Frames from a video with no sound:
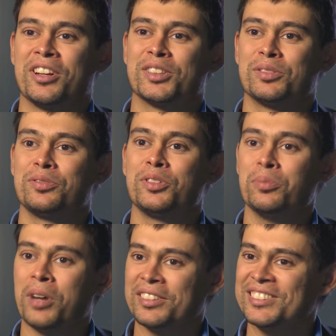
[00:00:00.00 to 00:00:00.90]
the next few
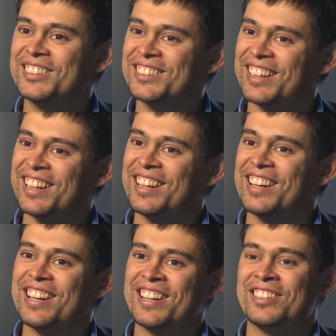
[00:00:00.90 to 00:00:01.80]
months.
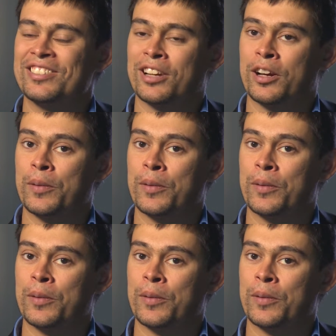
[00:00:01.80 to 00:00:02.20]
And